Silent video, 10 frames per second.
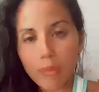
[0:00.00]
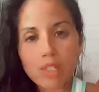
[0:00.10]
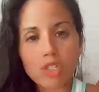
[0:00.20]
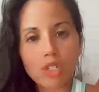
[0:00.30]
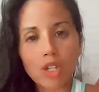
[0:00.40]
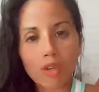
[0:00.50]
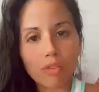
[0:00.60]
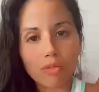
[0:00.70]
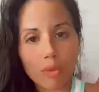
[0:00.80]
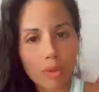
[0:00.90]
a message in
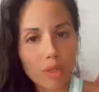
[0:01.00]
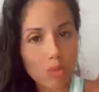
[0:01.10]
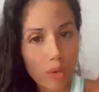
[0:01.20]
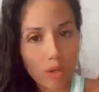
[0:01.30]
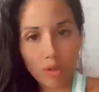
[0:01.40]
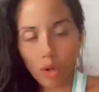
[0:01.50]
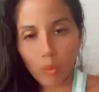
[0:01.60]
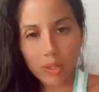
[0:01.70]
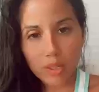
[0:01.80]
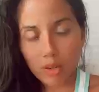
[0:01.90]
here for me as well,
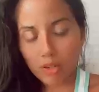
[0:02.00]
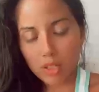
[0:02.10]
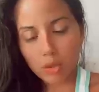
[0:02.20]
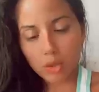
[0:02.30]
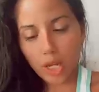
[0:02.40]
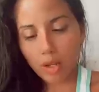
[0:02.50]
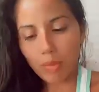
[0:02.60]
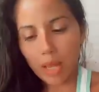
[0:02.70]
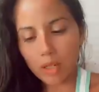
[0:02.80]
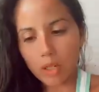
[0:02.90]
always, every single
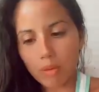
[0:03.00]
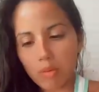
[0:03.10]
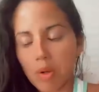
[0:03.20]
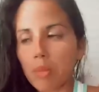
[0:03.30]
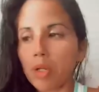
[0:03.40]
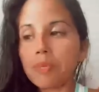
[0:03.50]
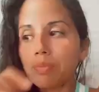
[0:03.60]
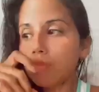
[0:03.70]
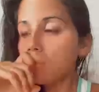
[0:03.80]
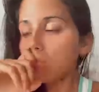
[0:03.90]
time. And I
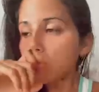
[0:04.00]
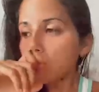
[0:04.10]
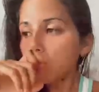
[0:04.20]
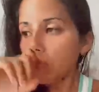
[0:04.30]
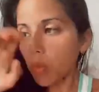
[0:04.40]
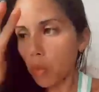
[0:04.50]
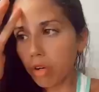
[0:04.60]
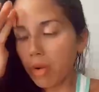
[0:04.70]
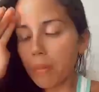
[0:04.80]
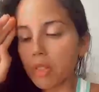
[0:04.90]
remember
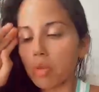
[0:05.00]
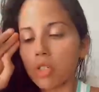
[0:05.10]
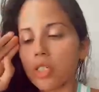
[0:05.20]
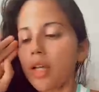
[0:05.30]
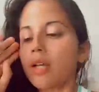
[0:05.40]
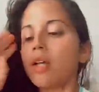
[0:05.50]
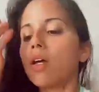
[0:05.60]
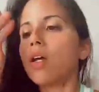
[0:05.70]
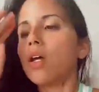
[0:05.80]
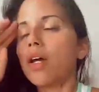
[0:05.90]
one of my mentors said,
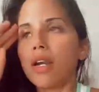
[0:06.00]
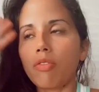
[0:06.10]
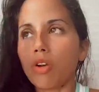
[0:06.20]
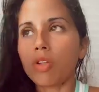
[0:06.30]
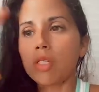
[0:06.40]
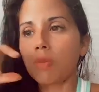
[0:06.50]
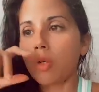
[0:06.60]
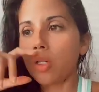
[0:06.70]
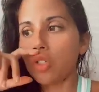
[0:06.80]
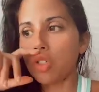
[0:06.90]
and I've heard this
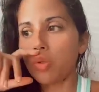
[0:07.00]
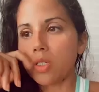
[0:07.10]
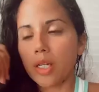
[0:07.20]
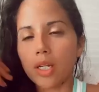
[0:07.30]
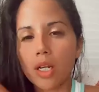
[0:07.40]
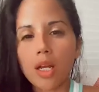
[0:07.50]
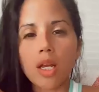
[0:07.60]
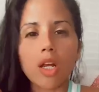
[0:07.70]
somewhere else too, it's like,